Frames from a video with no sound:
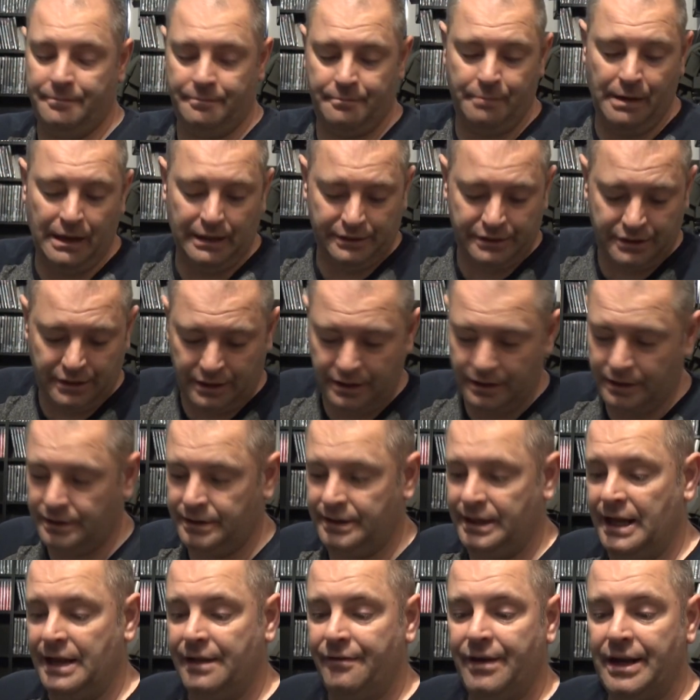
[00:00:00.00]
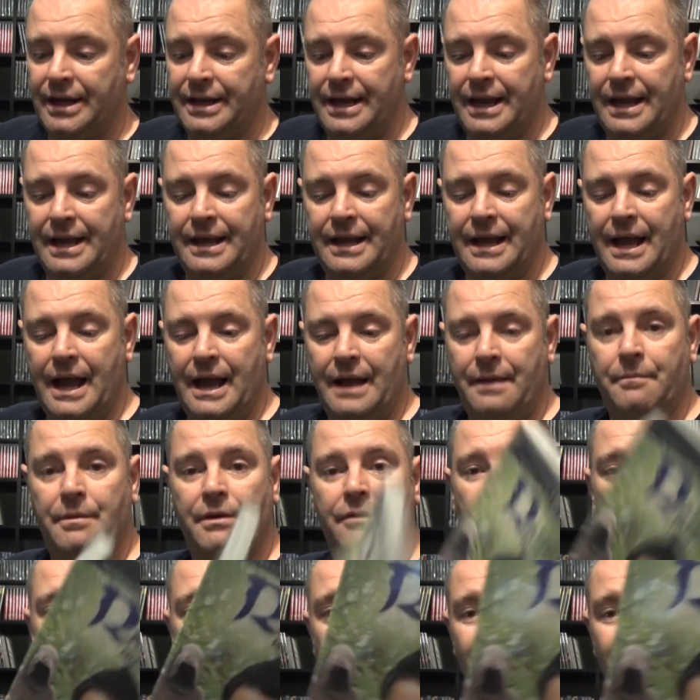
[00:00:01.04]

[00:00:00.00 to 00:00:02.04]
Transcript: Back to DVD game. We've got